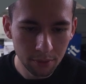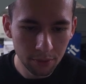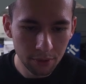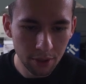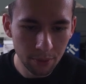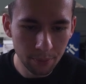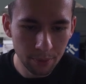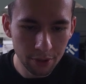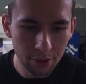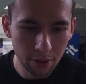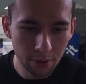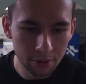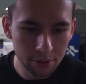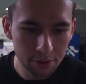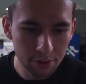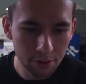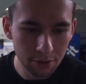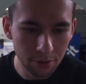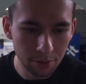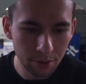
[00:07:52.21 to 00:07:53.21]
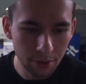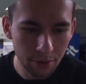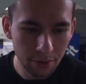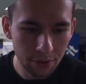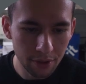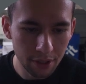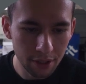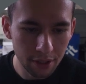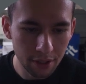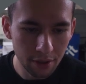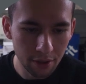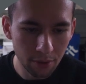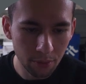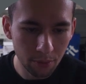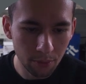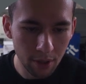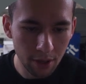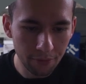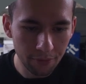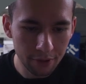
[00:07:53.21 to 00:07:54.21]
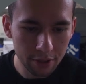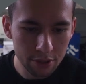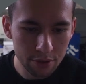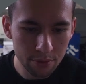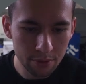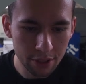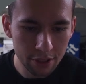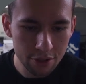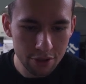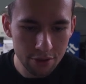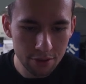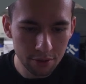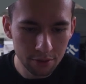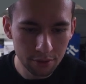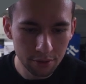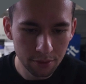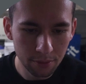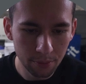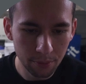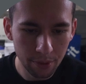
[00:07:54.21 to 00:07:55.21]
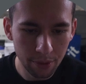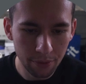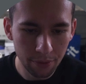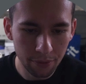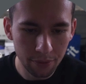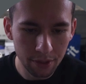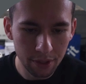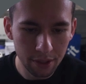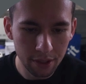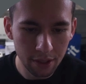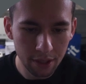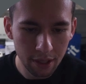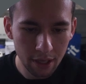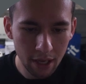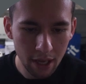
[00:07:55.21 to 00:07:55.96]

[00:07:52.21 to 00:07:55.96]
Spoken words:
then we go to the roughing traditional with the